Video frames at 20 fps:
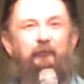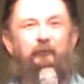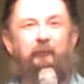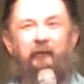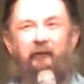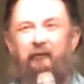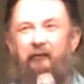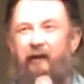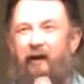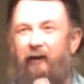
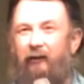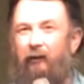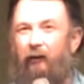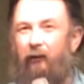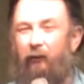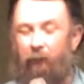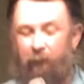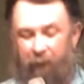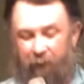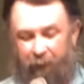Not
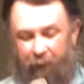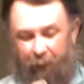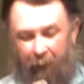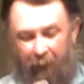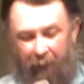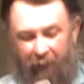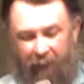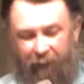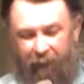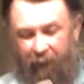all over the
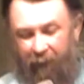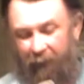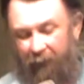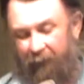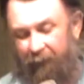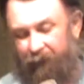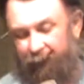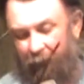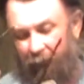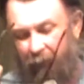place.
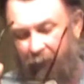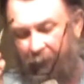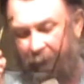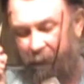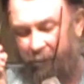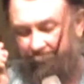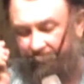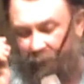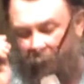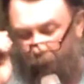
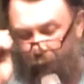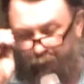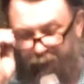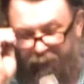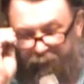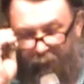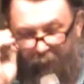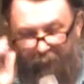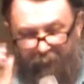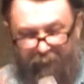Let's go
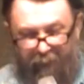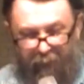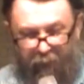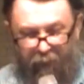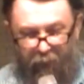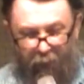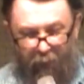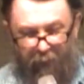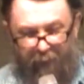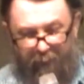
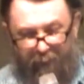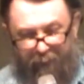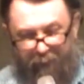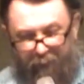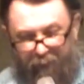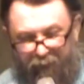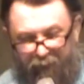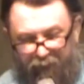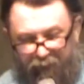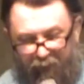
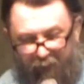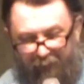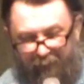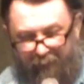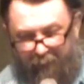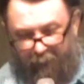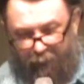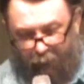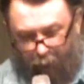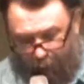
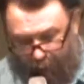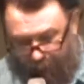to 2